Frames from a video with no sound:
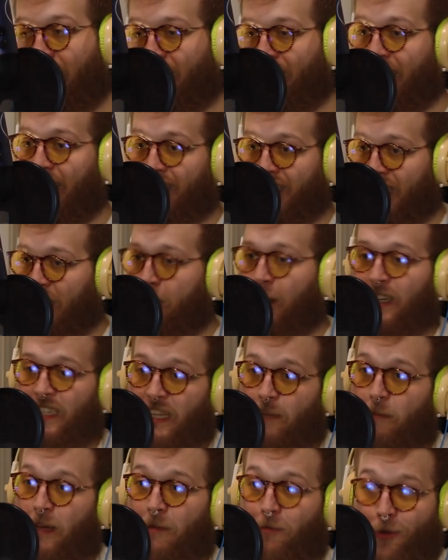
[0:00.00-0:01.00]
that's
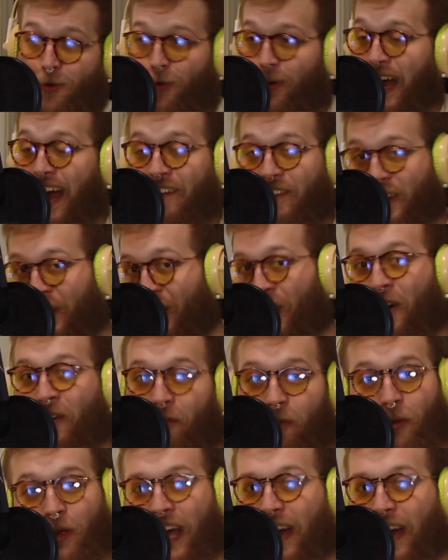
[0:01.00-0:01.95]
especially people who haven't gone through